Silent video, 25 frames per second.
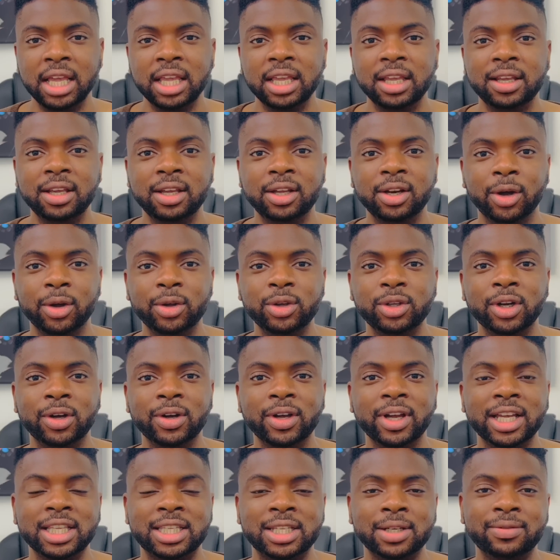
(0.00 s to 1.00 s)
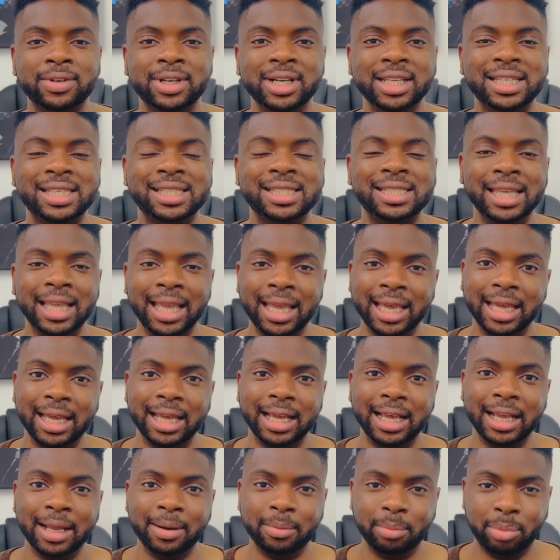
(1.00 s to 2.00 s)
you know, you don't get to really see it
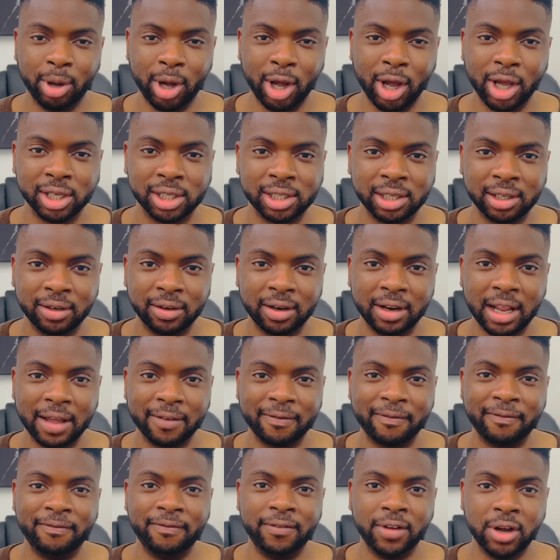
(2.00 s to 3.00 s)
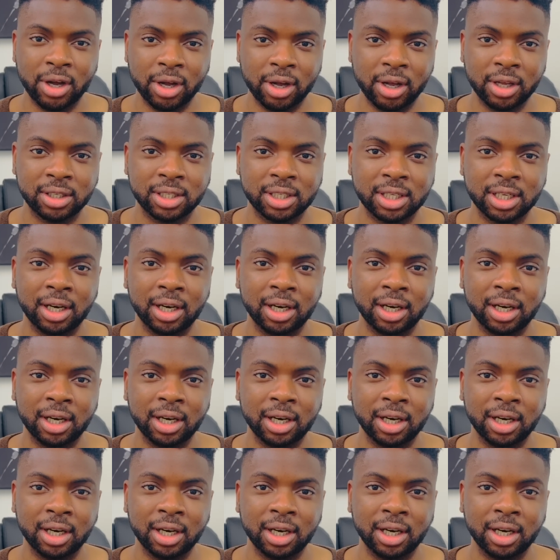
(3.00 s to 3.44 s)
in person first.